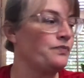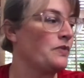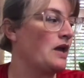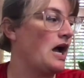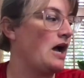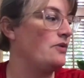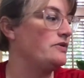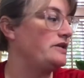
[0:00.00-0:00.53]

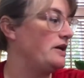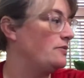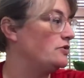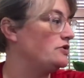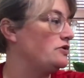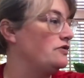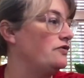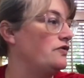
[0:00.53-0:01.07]
I was able
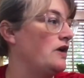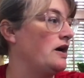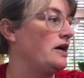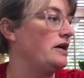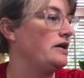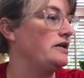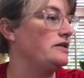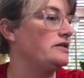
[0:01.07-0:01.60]
to
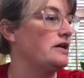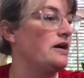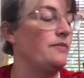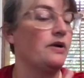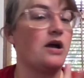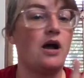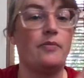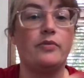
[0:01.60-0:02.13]
find
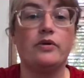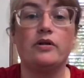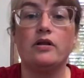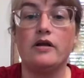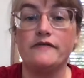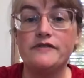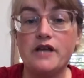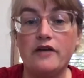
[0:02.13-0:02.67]
a couple
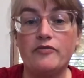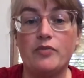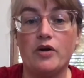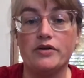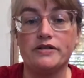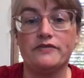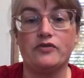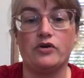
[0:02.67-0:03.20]
of
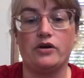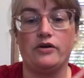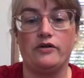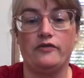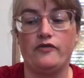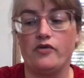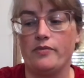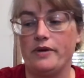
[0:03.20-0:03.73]
softballs
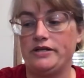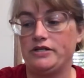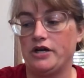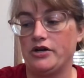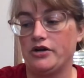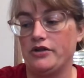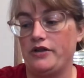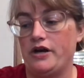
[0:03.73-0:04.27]
for my
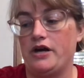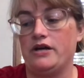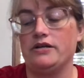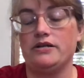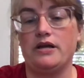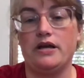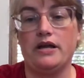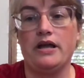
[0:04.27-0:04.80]
daughter
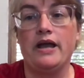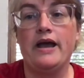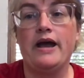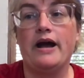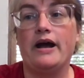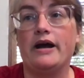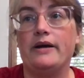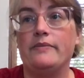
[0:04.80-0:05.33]
there.
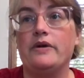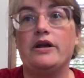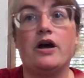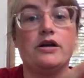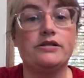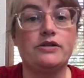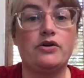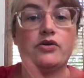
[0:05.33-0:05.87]
And
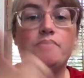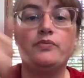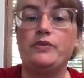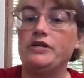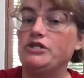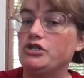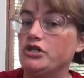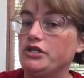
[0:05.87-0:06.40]
also
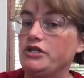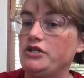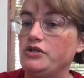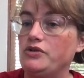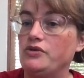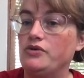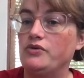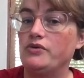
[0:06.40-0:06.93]
be sure
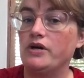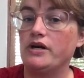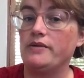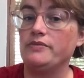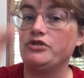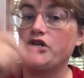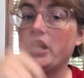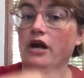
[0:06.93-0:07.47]

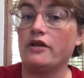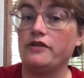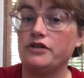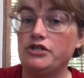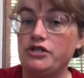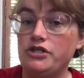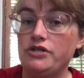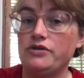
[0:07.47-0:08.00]
to check the
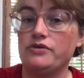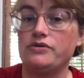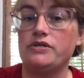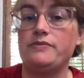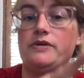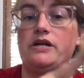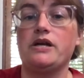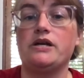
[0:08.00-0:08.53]

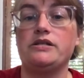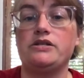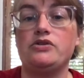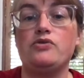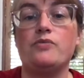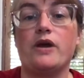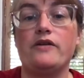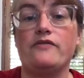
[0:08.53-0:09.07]
shoes, because
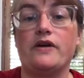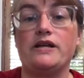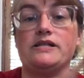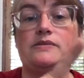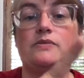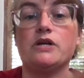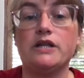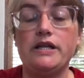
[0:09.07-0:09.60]
you might find
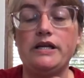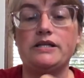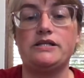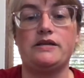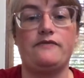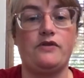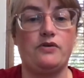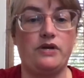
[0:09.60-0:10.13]
some
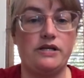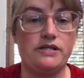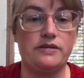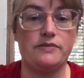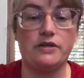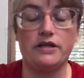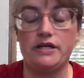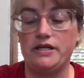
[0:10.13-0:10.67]
cleats if you need
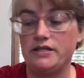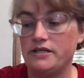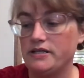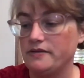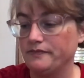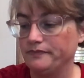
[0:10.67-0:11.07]
some cleats.